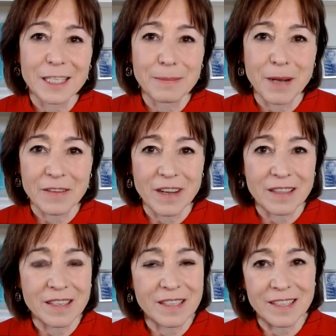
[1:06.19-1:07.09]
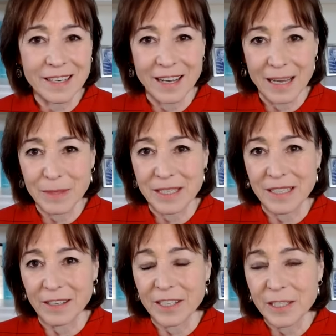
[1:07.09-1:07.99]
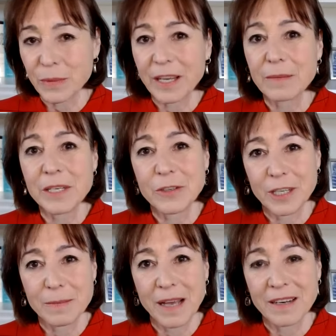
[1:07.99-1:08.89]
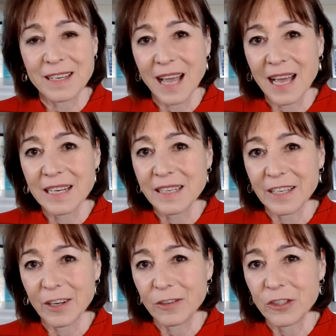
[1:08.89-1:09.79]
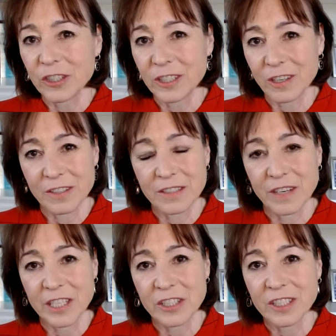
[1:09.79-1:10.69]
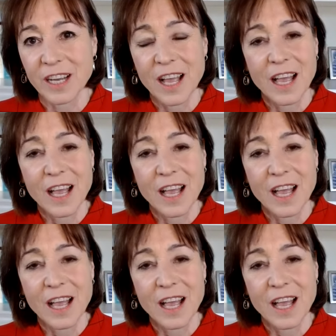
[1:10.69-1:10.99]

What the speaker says: as part of our This Is Climate series, we're going to be talking about land and ocean conservation,